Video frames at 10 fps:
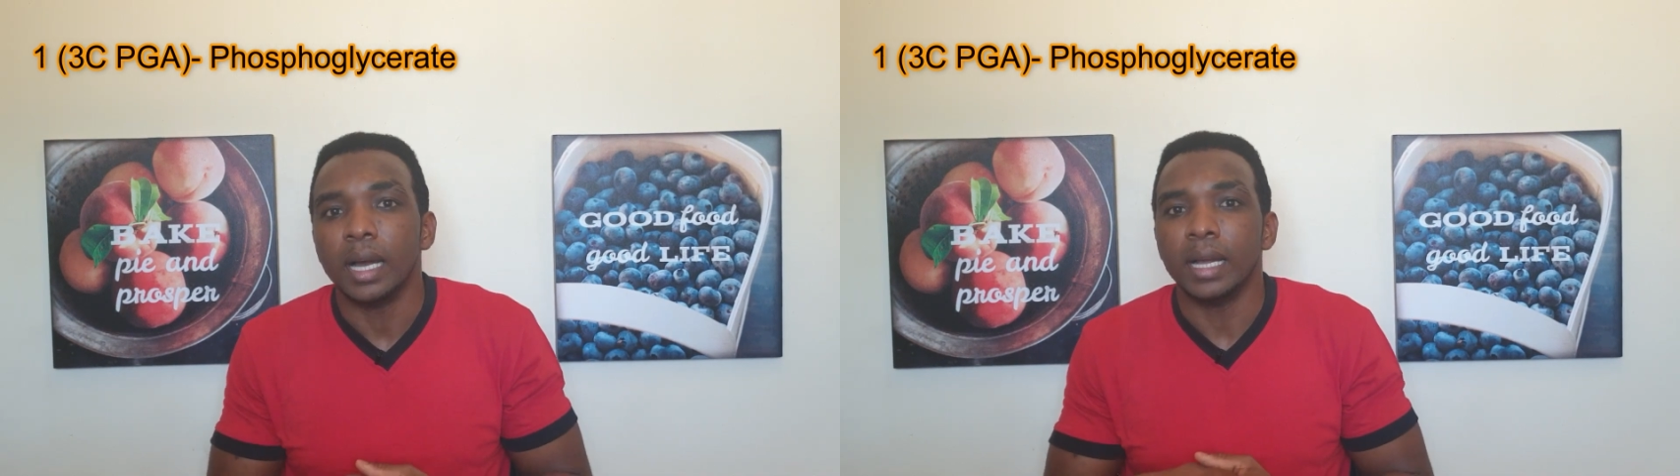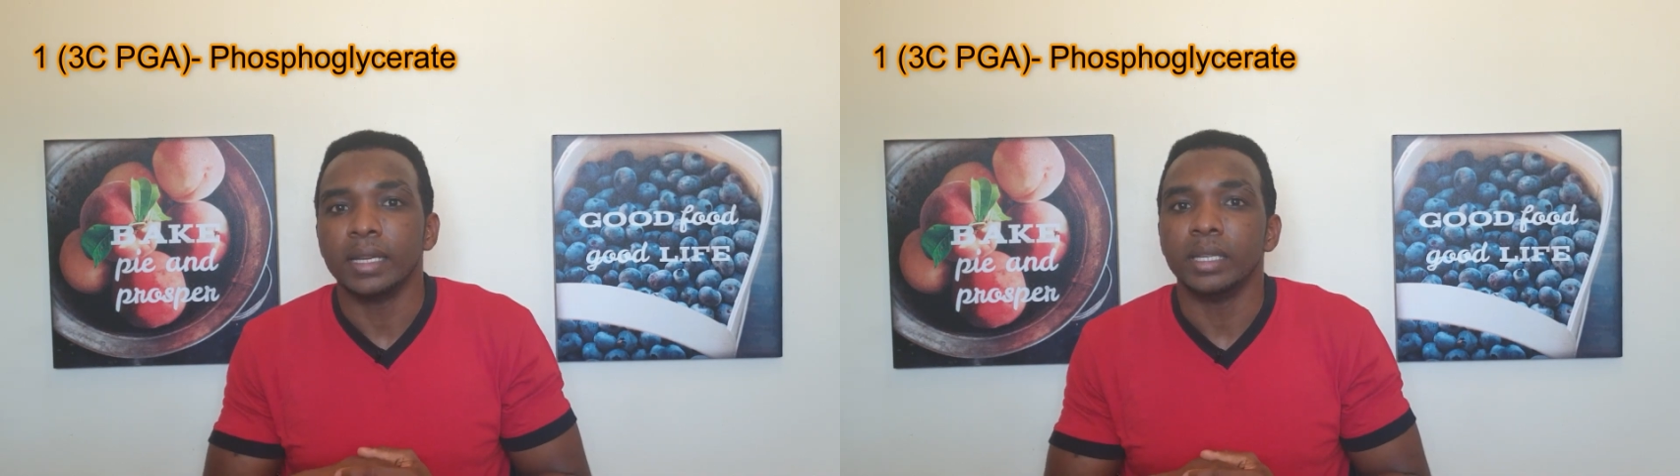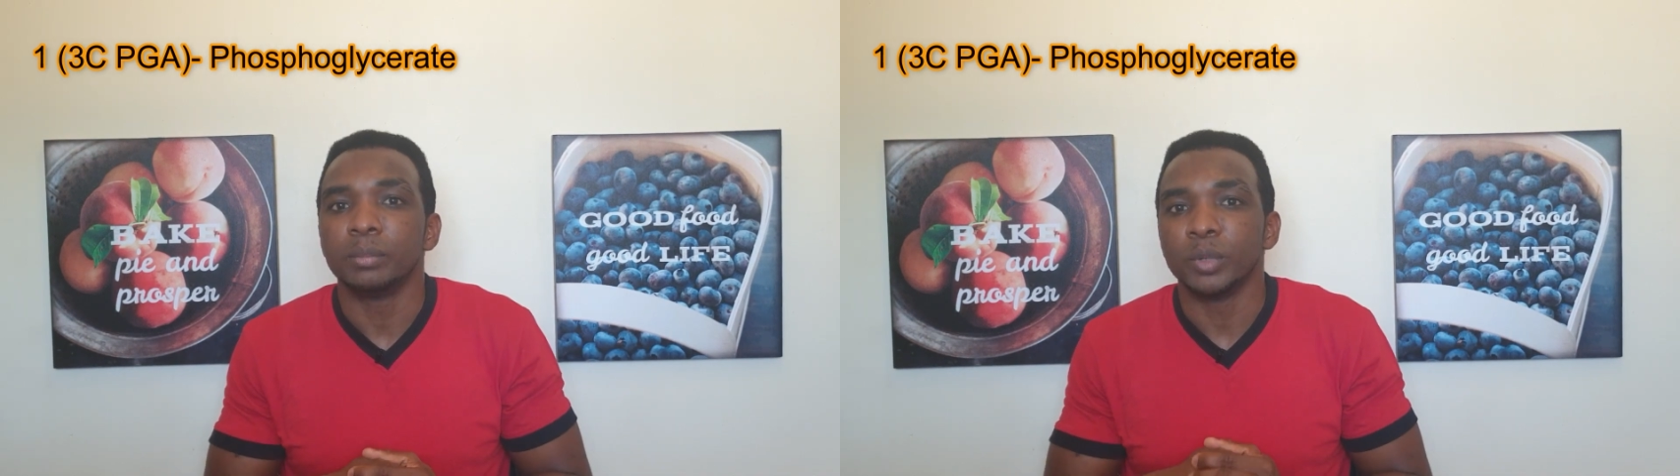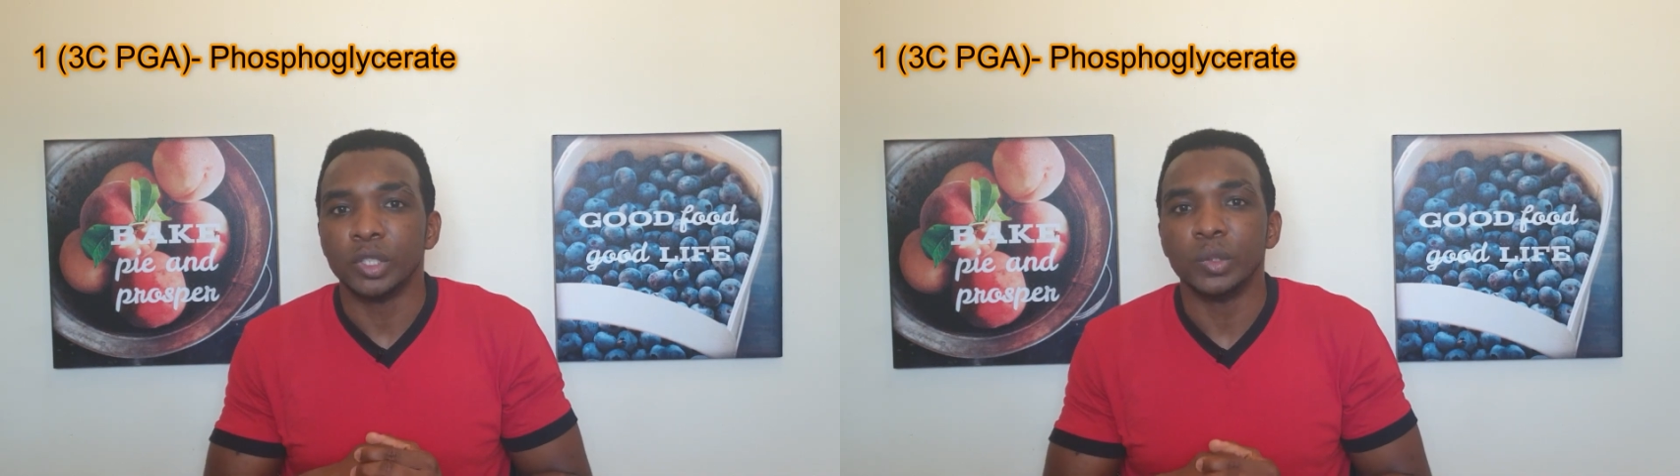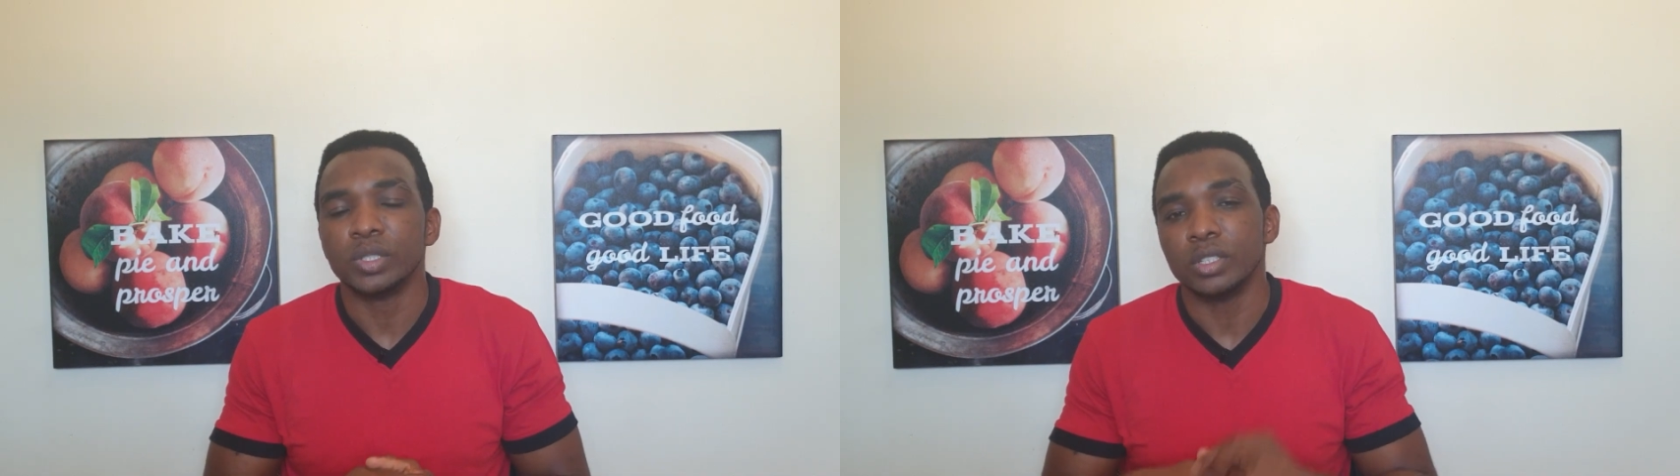and then it
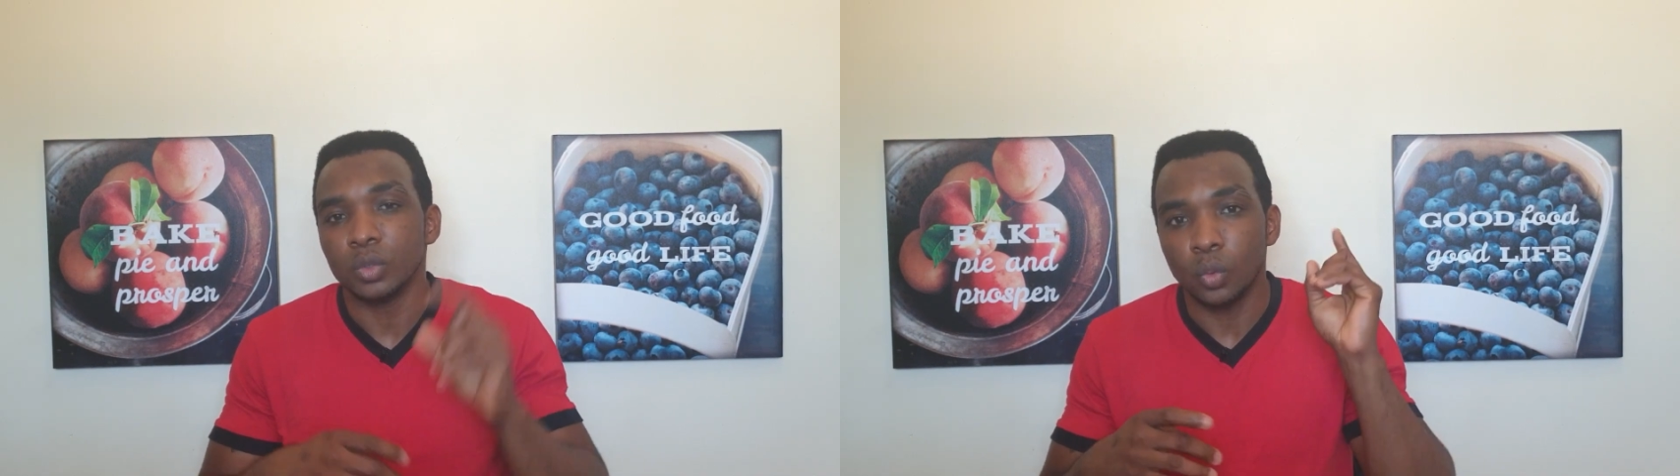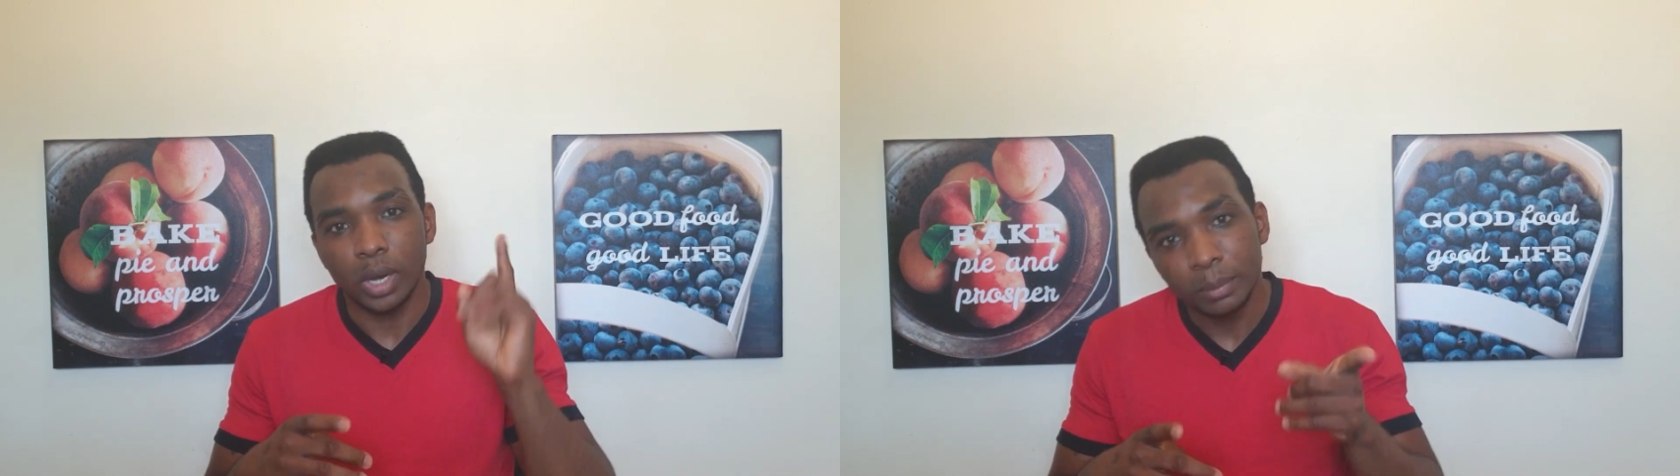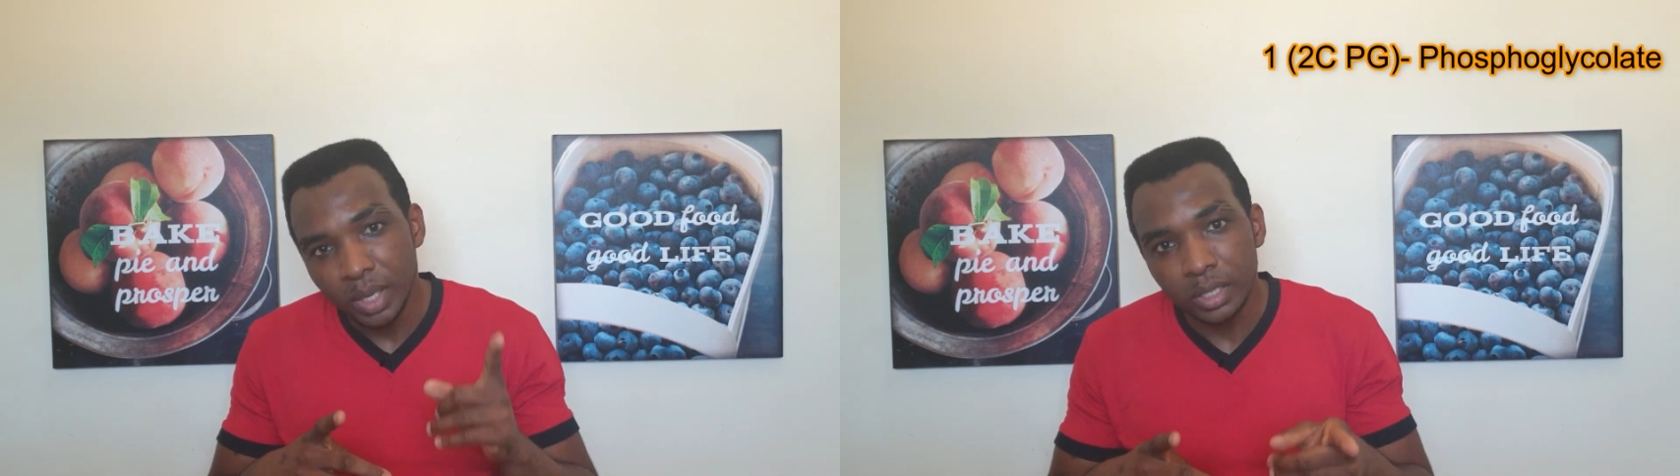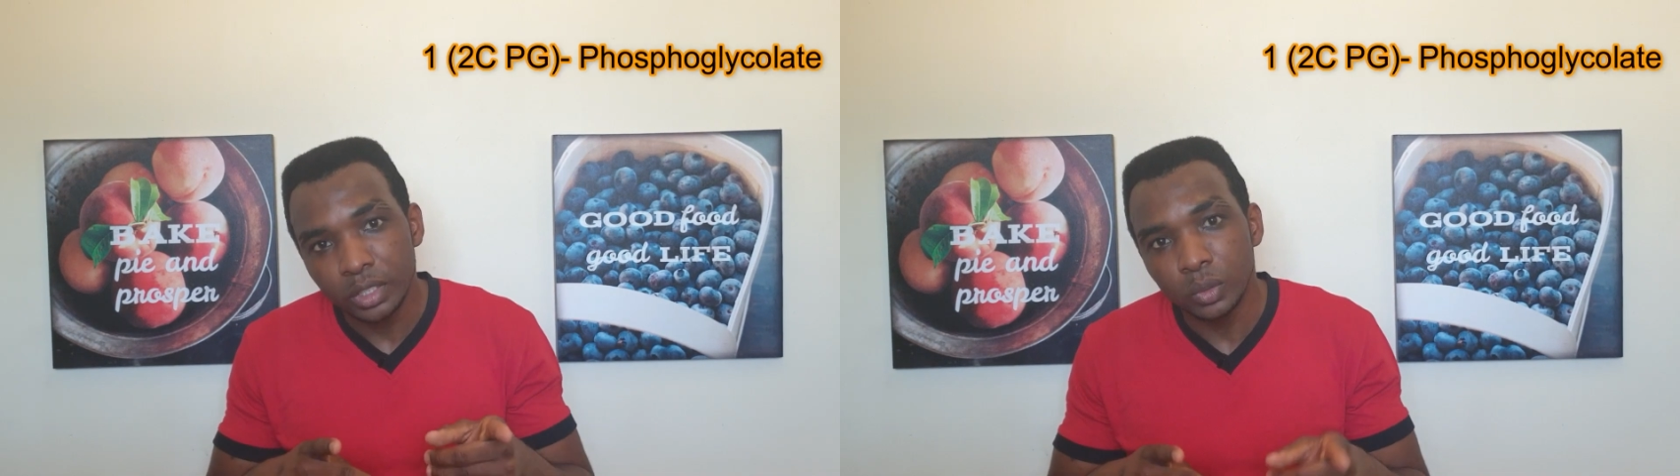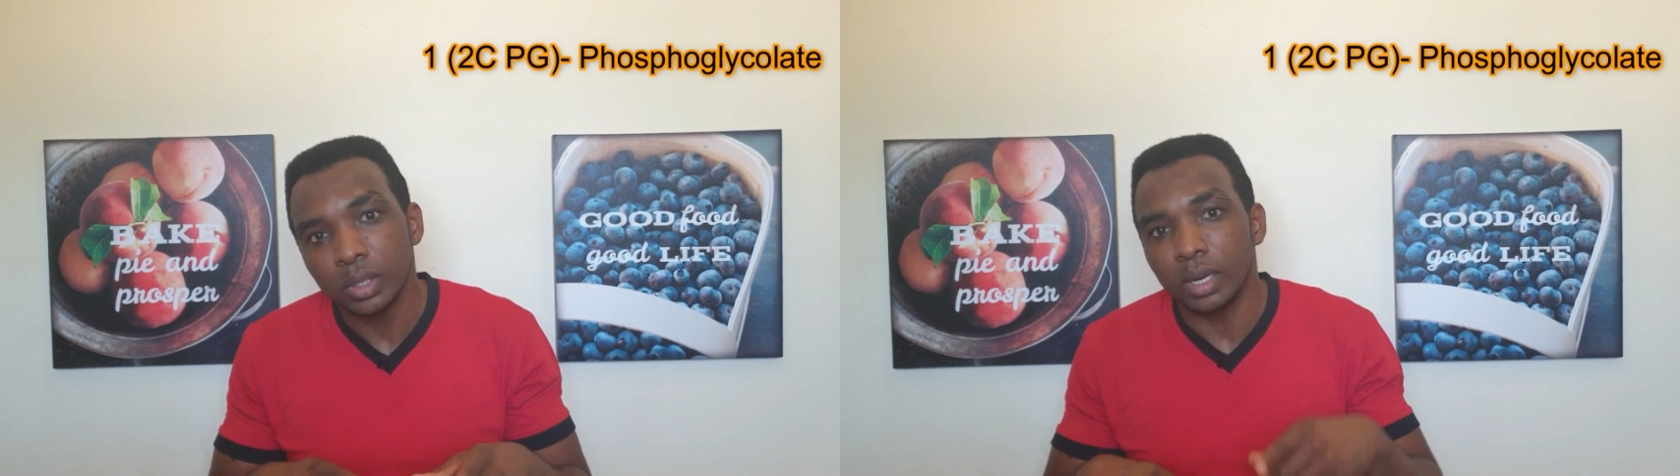produces one molecule